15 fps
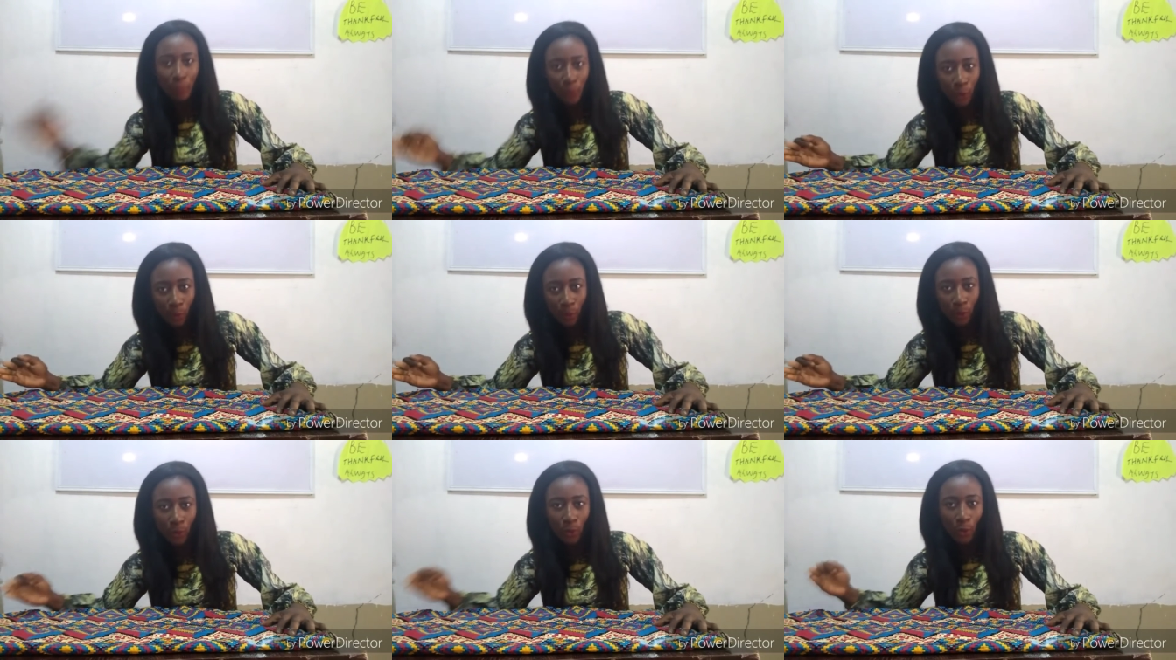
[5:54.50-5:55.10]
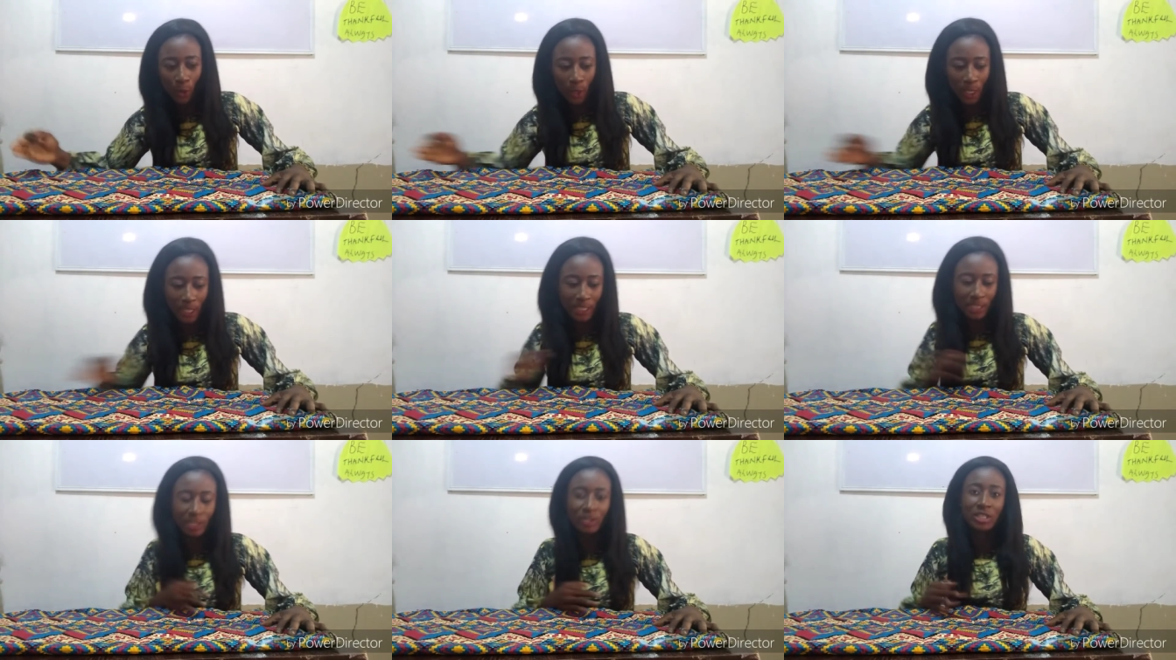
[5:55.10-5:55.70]
bubu. Okay,
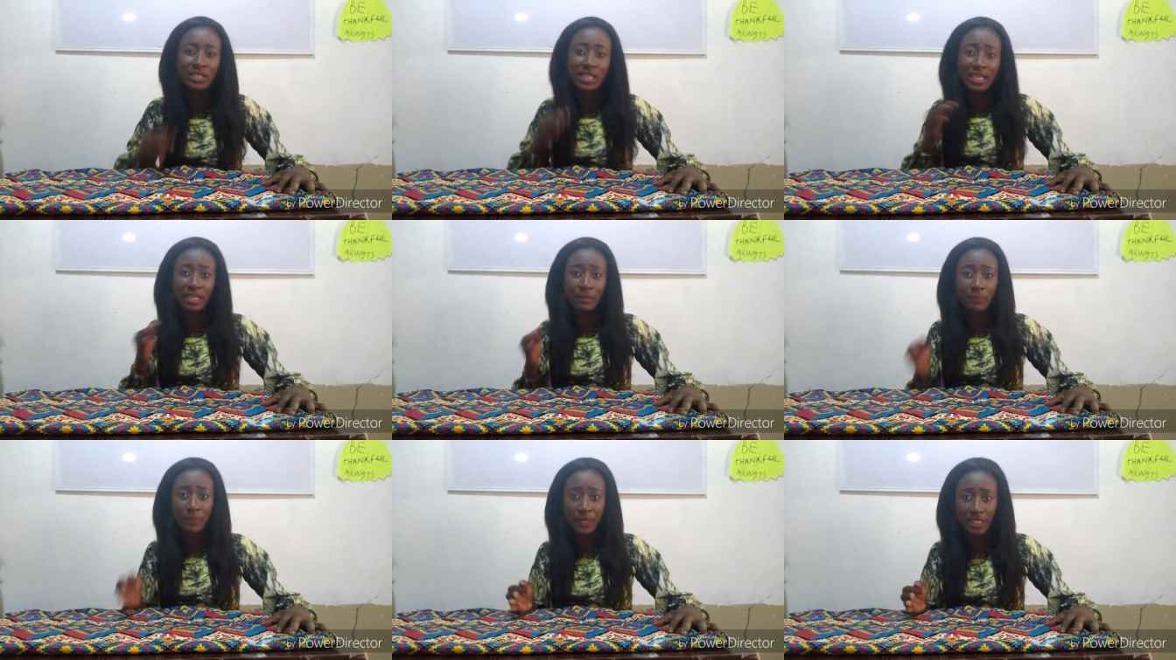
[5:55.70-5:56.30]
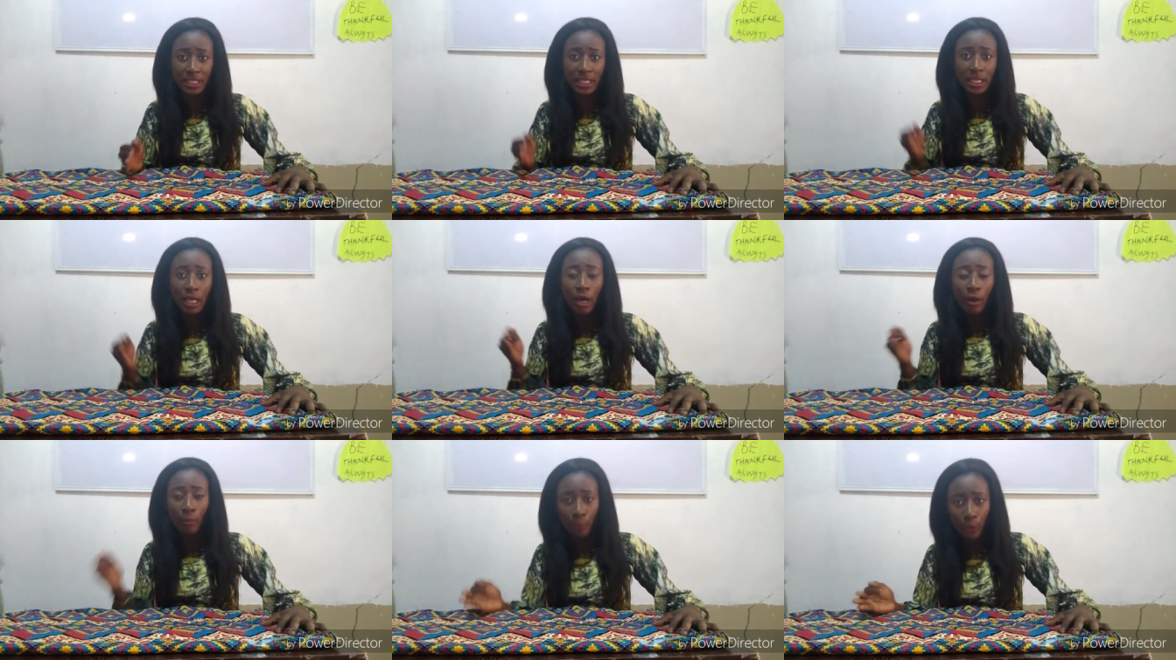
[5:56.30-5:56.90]
this is just like a basic
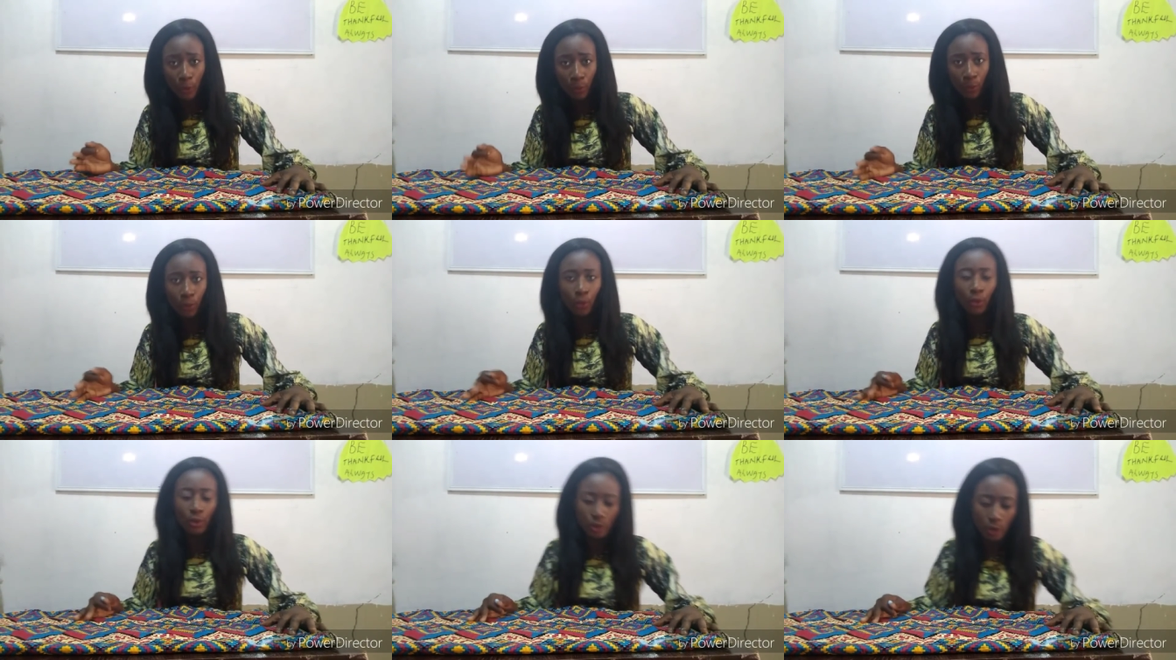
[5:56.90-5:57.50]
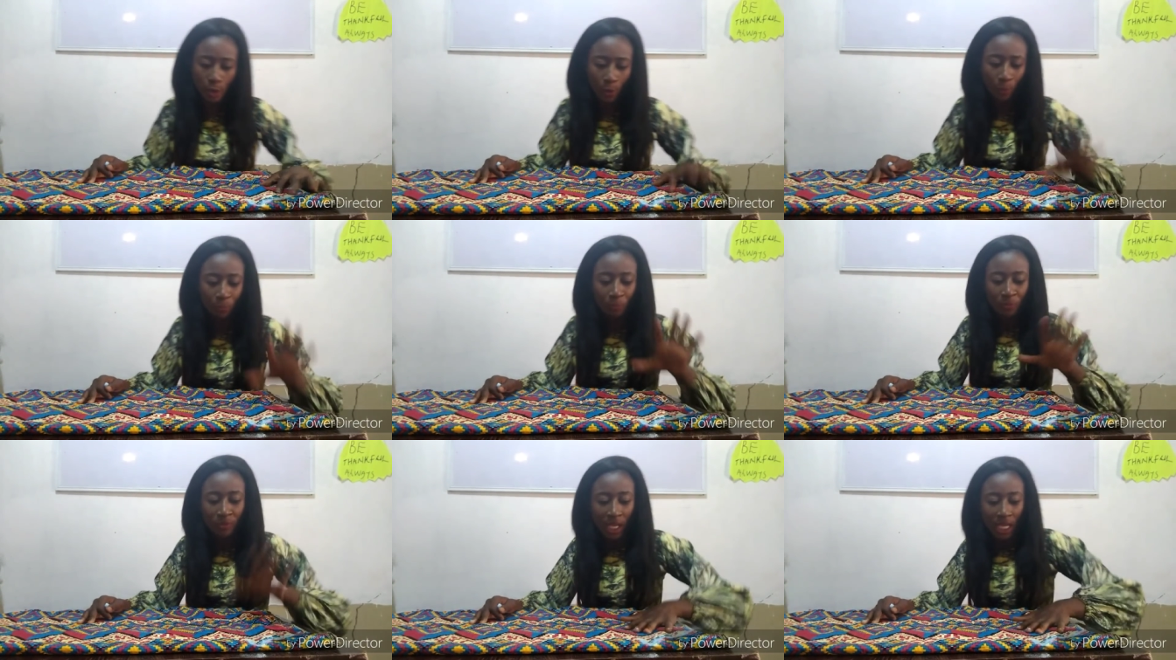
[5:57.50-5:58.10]
bubu. So
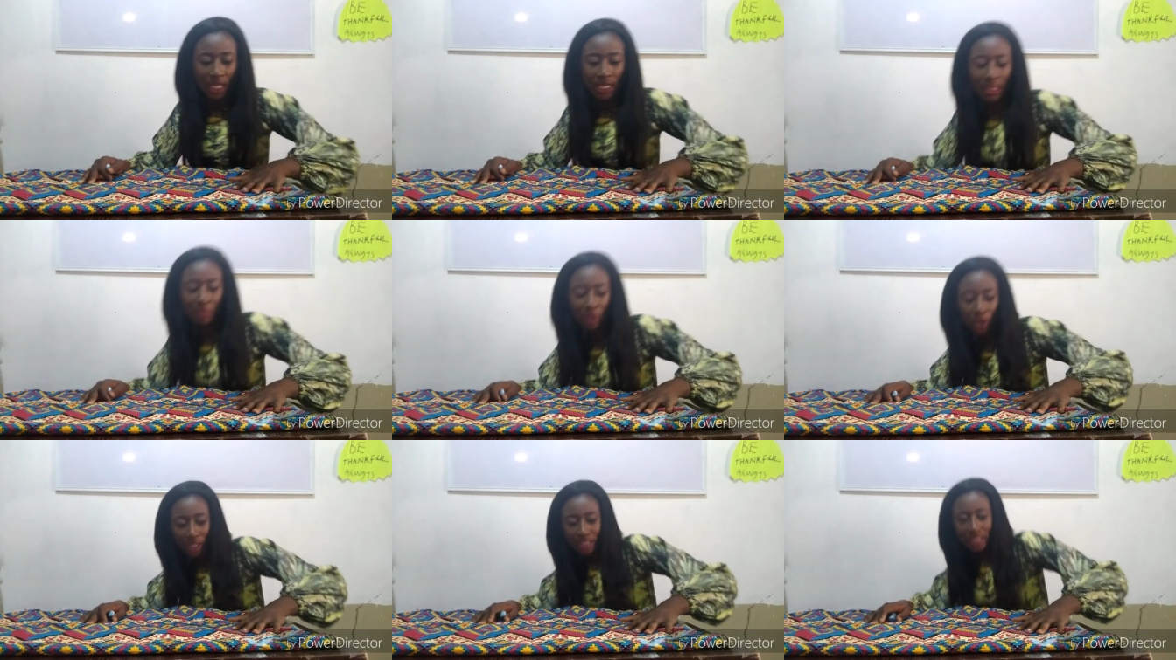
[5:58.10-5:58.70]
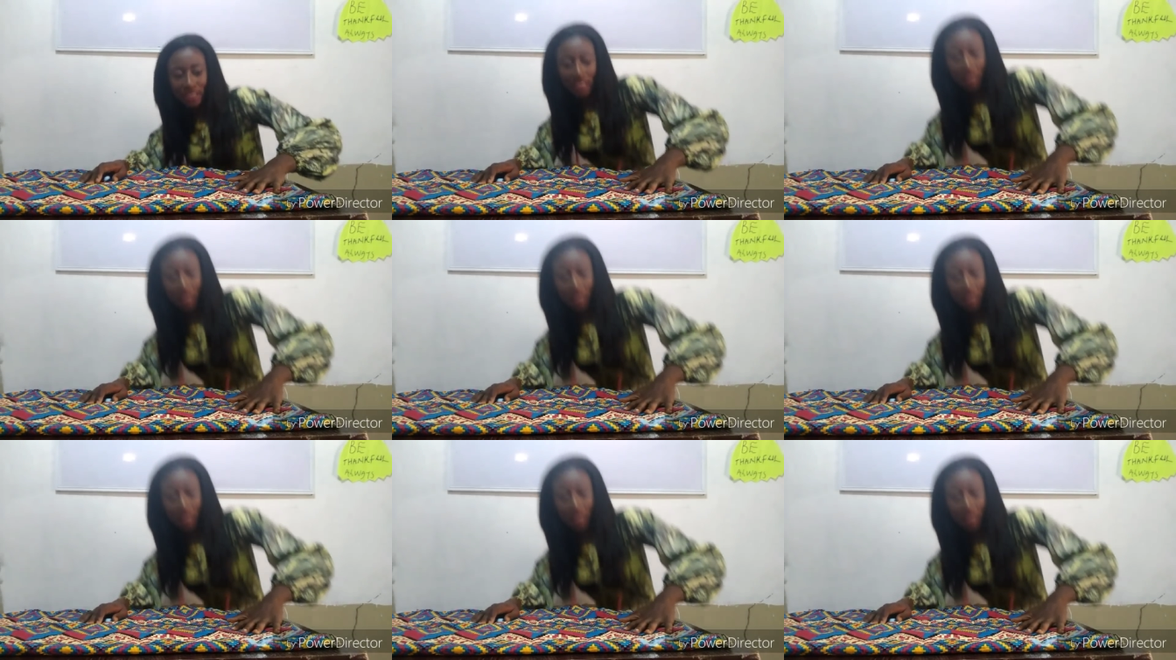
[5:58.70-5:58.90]
let me cut it